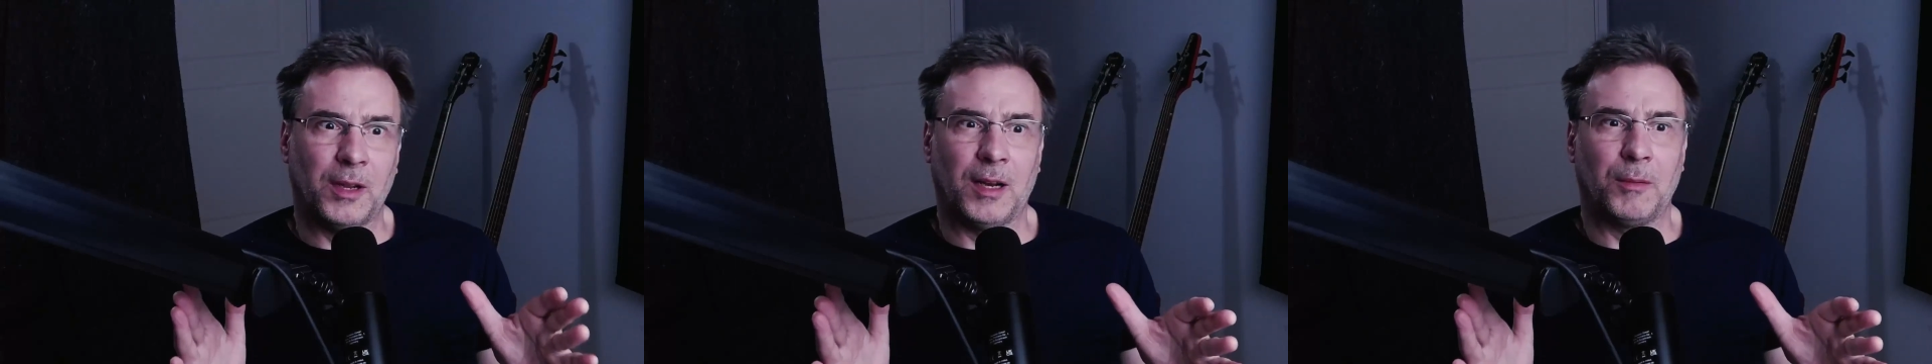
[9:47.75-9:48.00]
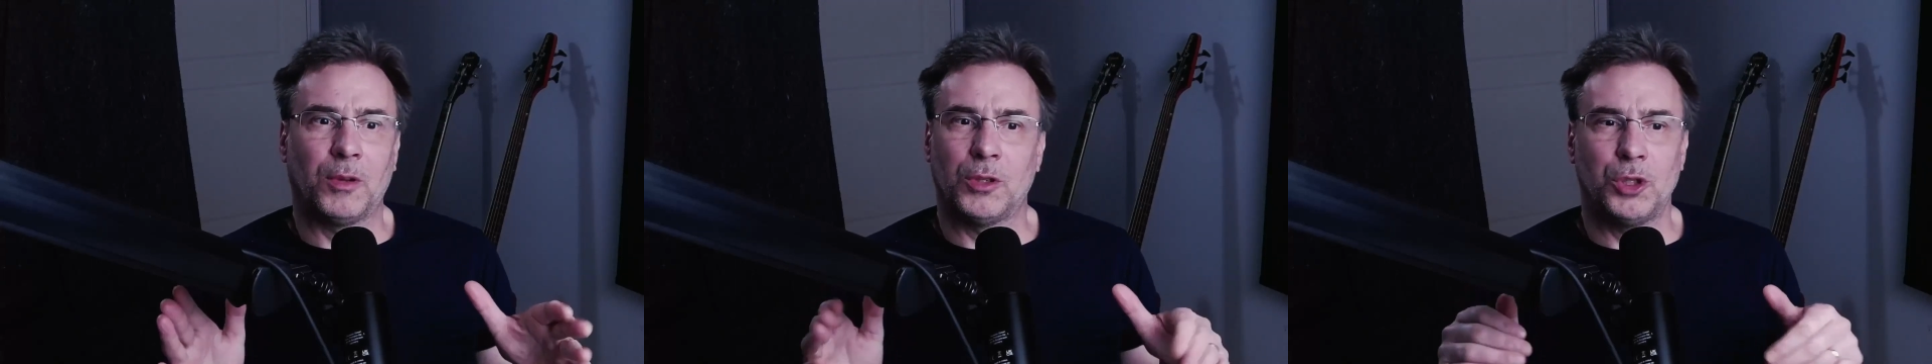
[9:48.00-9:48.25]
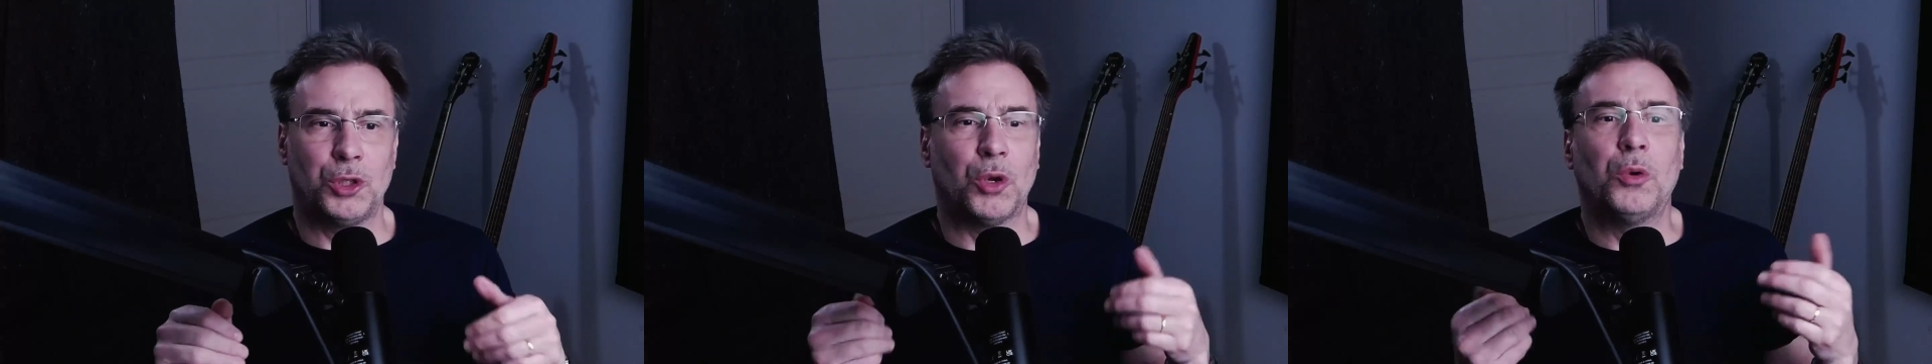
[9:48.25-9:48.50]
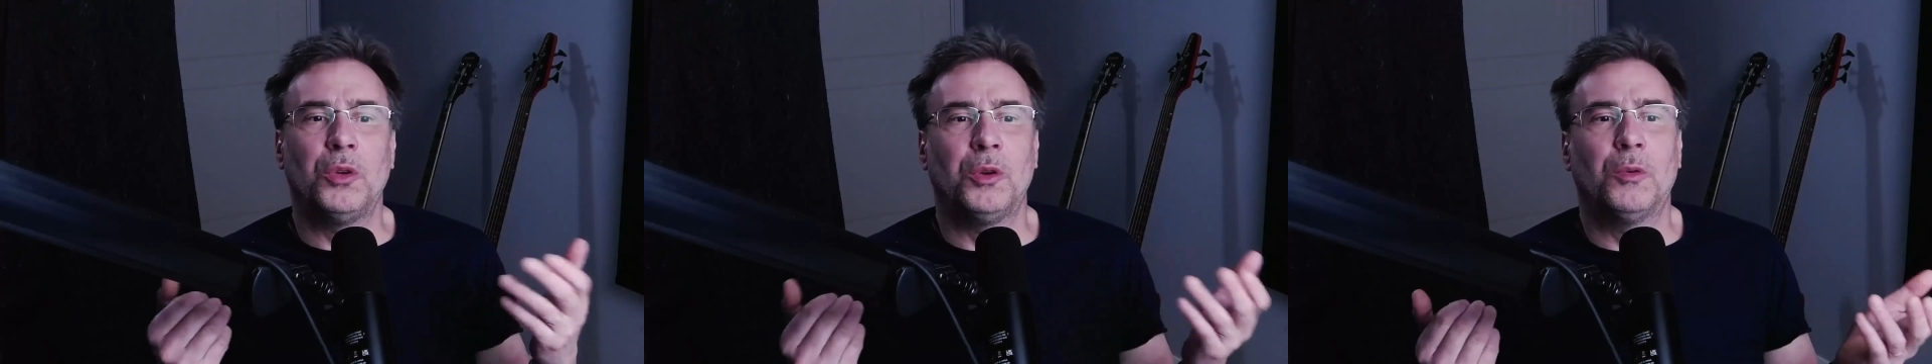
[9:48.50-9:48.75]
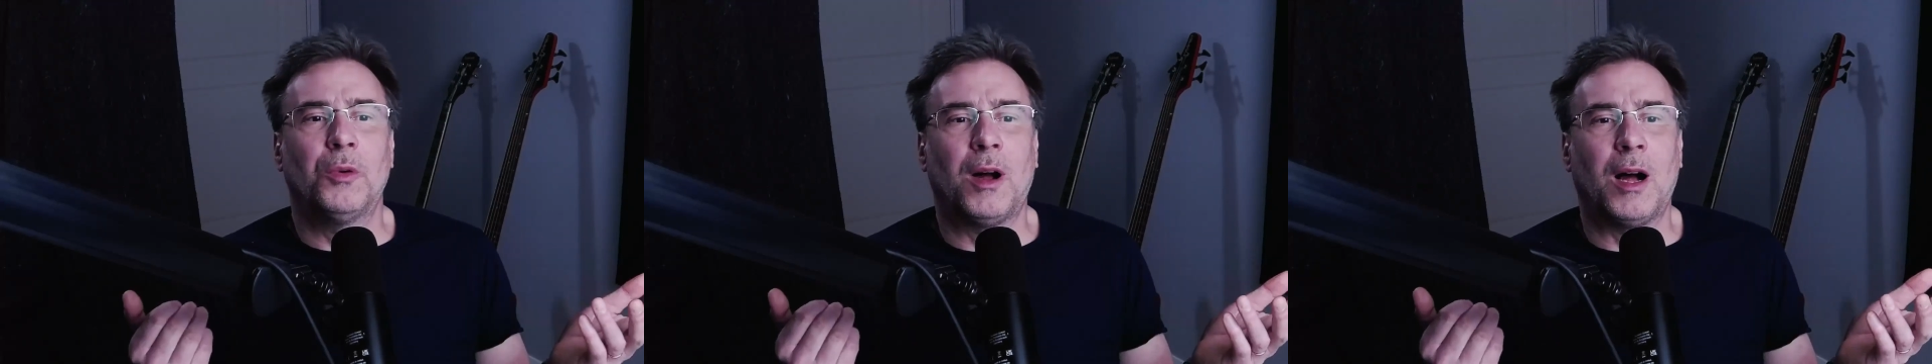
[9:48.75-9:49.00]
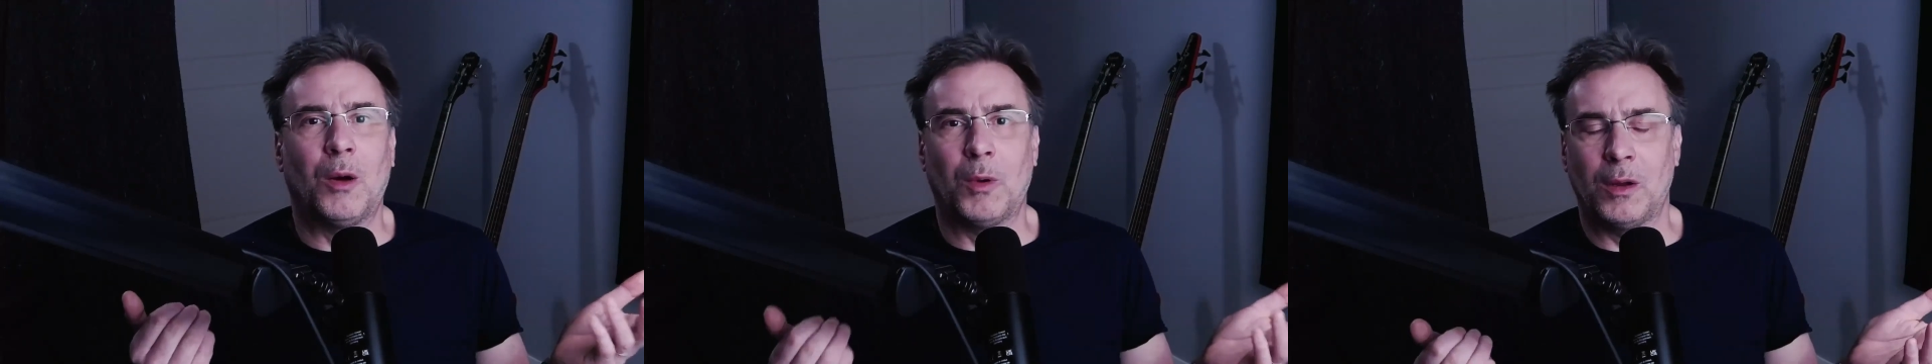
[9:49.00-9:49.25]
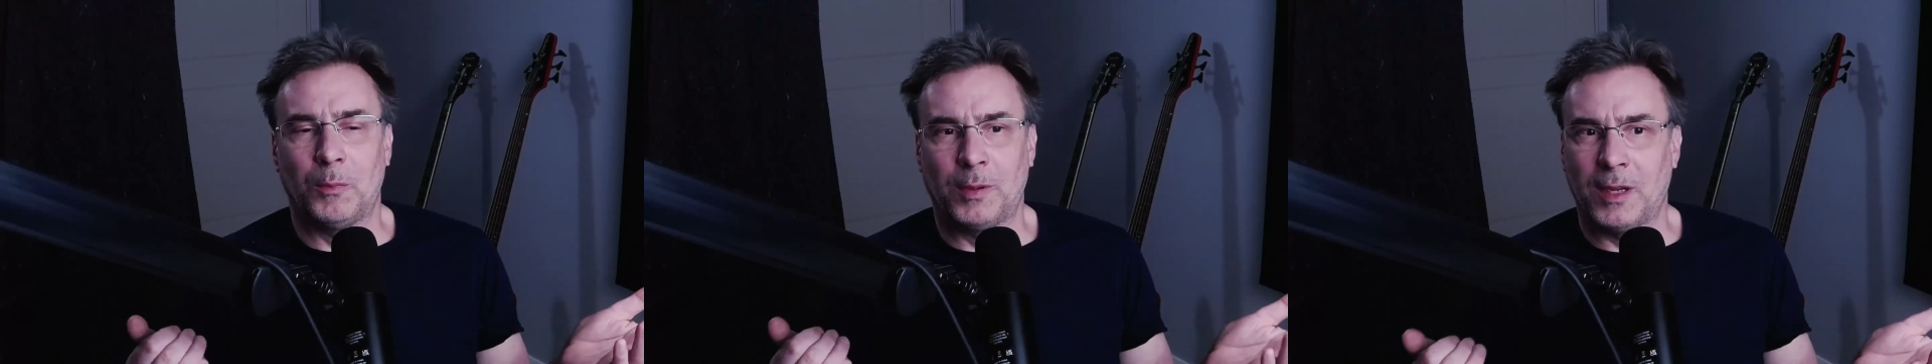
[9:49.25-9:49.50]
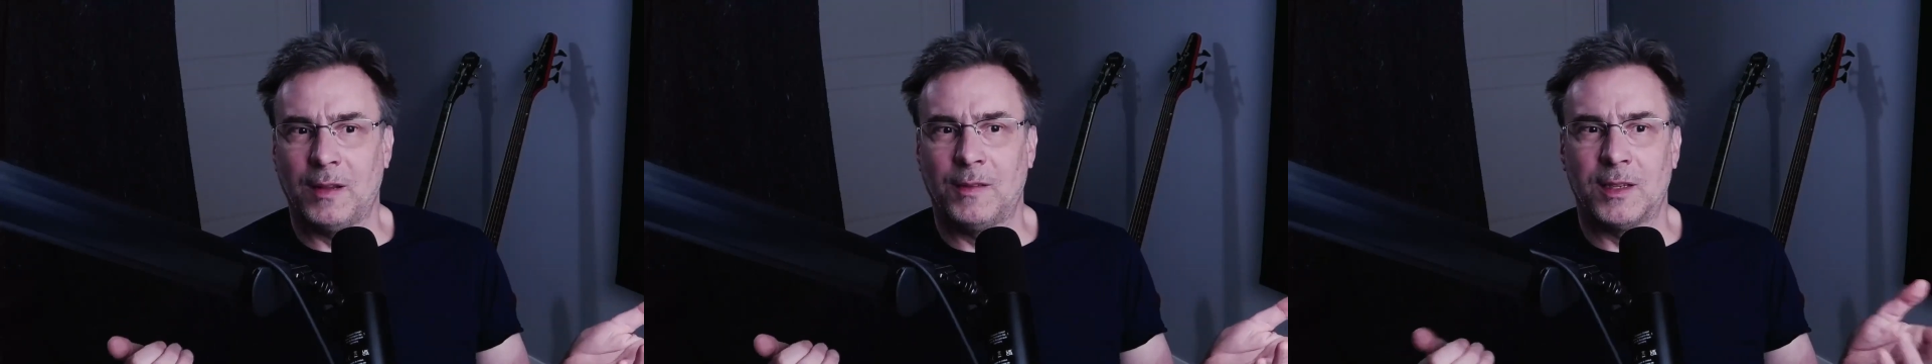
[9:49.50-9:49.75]
and I'm going to show you how I
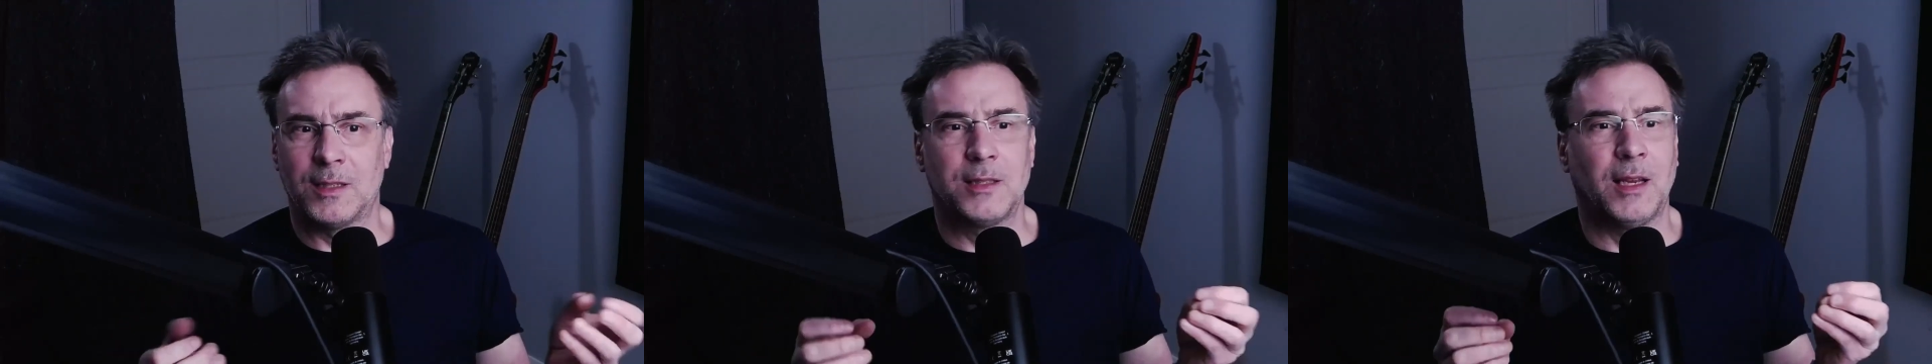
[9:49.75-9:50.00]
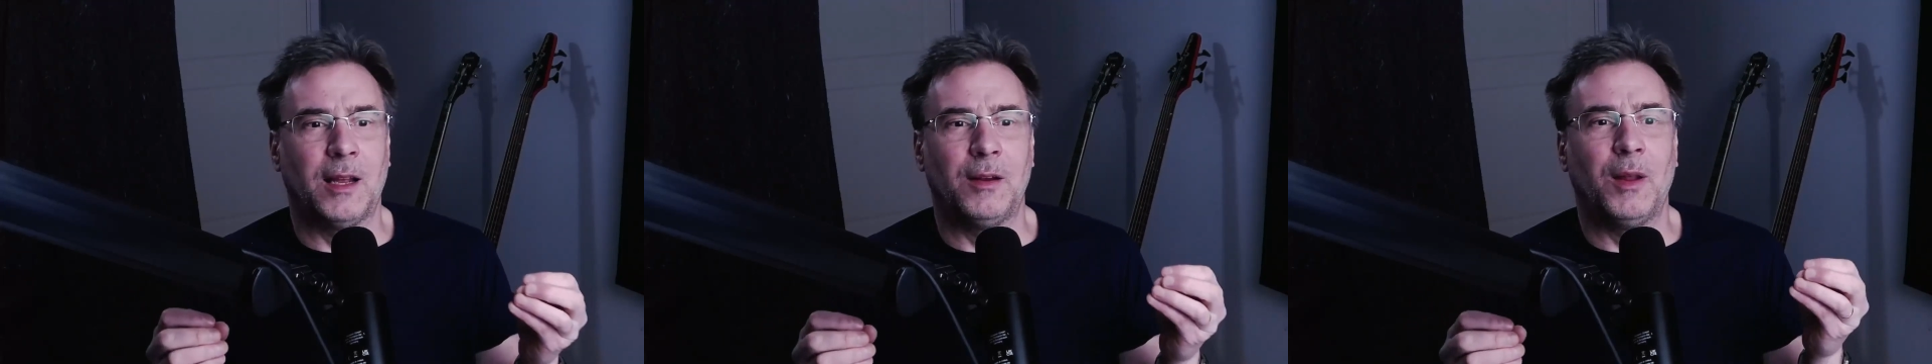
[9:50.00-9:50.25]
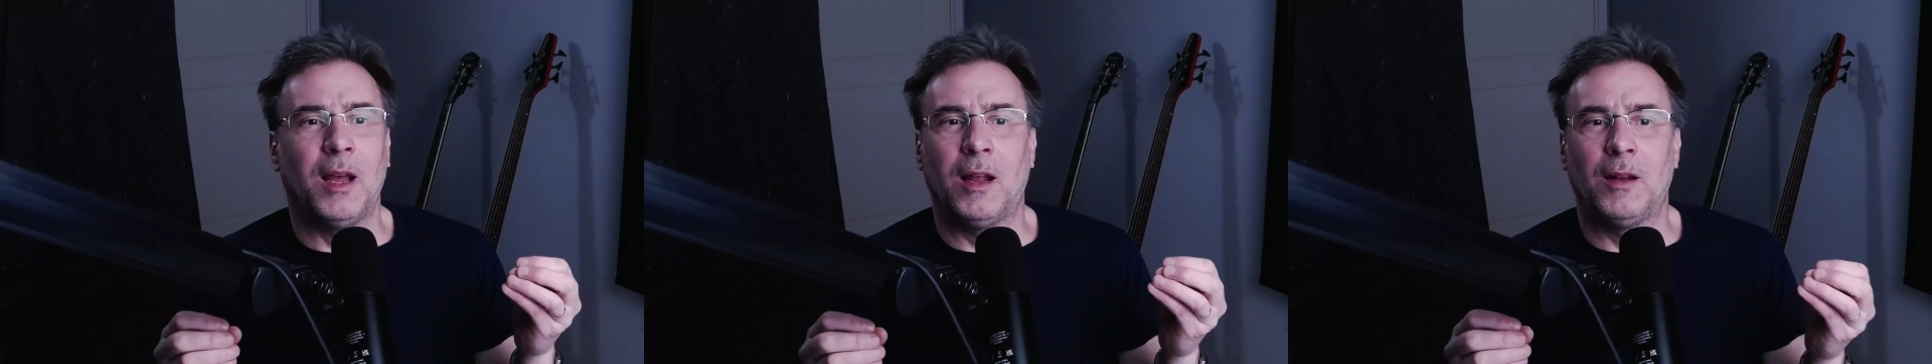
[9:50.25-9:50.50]
play this and